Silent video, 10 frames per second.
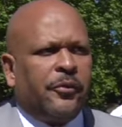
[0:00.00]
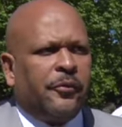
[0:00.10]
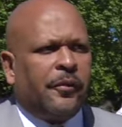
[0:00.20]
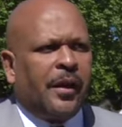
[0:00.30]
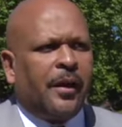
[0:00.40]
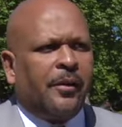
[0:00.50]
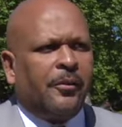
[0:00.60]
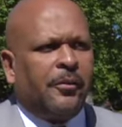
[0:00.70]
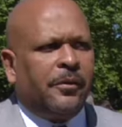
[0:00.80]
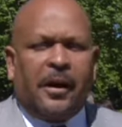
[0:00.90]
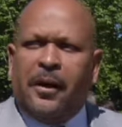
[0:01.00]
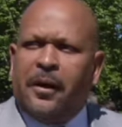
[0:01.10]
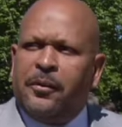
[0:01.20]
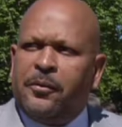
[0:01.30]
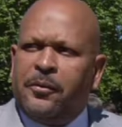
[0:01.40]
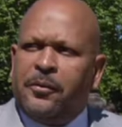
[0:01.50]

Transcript: the fact that